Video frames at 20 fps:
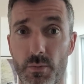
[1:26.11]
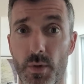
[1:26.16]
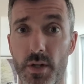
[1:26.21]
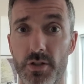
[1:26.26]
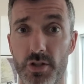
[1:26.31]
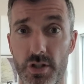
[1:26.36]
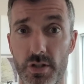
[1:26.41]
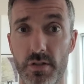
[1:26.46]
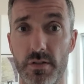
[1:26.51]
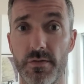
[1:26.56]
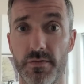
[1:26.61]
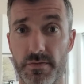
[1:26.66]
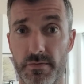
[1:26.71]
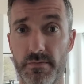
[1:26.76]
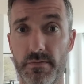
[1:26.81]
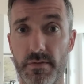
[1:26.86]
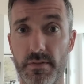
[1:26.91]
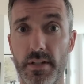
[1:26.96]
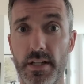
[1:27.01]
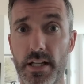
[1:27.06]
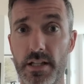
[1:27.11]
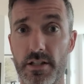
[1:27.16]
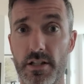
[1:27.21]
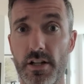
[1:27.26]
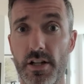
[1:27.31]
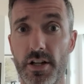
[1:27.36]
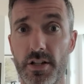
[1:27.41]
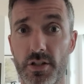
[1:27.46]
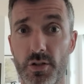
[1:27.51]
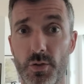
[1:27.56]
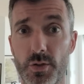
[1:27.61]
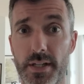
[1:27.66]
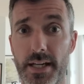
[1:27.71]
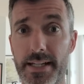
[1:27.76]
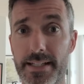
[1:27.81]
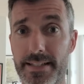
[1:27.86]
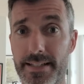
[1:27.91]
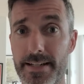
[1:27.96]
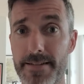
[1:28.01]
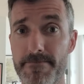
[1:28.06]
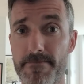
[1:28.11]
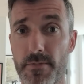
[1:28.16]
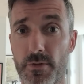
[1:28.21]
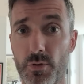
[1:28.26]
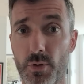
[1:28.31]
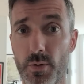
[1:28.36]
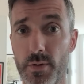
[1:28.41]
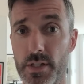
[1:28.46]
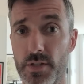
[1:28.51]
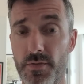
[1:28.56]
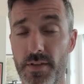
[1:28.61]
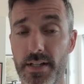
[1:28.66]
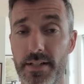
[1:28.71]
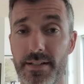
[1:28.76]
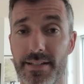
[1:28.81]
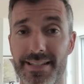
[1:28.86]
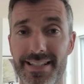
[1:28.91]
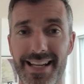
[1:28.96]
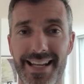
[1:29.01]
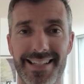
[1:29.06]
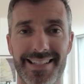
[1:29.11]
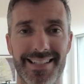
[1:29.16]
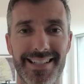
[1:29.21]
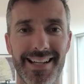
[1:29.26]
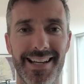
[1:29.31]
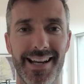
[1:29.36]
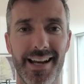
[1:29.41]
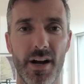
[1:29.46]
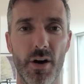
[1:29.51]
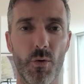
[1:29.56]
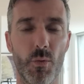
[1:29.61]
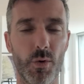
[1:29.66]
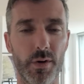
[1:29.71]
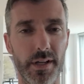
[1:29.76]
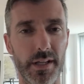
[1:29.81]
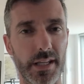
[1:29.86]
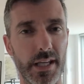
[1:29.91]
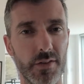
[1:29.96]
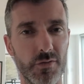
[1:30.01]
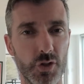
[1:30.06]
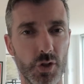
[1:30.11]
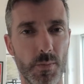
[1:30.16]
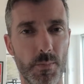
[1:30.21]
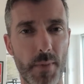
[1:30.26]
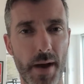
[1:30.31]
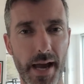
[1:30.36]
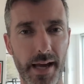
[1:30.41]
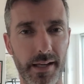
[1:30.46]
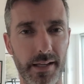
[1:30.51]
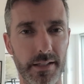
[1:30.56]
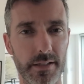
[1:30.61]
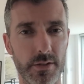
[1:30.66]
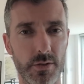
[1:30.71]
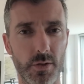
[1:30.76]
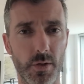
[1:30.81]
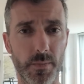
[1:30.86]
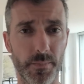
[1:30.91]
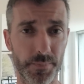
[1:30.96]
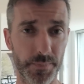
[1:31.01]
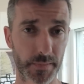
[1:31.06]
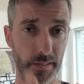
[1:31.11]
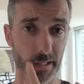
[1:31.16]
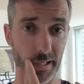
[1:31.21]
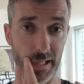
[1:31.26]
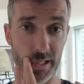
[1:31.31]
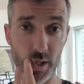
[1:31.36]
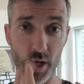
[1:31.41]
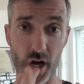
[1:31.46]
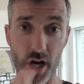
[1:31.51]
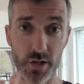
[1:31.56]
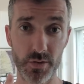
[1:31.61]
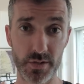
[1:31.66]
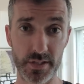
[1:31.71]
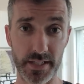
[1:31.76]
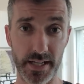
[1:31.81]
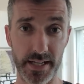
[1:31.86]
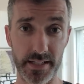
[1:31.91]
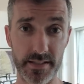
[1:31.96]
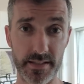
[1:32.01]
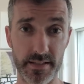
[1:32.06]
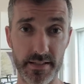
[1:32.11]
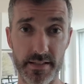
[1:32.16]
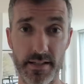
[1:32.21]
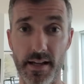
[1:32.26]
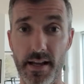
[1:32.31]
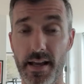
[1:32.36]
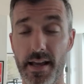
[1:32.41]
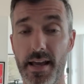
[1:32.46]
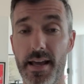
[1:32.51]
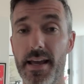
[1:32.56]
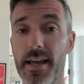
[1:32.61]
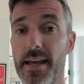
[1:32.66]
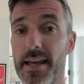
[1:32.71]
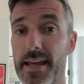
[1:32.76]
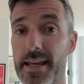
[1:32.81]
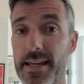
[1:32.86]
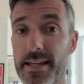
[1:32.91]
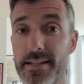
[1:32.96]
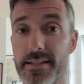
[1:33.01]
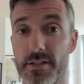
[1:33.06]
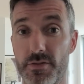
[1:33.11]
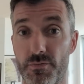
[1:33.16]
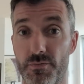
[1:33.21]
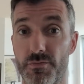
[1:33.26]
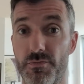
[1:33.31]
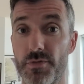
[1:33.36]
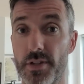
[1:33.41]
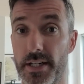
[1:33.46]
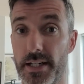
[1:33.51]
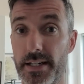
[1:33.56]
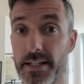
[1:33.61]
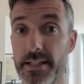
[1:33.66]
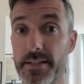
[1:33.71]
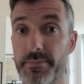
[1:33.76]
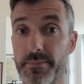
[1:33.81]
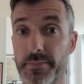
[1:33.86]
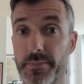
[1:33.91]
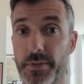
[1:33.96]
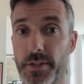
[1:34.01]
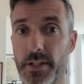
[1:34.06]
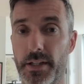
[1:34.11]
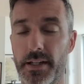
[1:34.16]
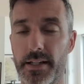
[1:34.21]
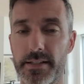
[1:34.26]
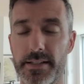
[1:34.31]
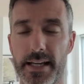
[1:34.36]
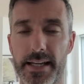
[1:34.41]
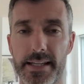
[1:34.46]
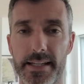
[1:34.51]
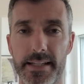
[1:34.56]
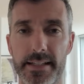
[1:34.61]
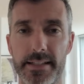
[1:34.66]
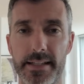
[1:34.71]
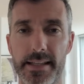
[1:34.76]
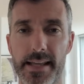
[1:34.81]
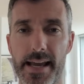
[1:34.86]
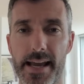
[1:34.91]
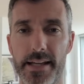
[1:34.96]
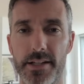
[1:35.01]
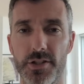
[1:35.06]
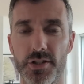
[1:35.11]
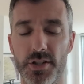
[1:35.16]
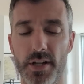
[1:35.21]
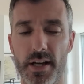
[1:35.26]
Once it's learnt your data through its fitness test, what it gives you back in your own tests is really going to take you to the edge.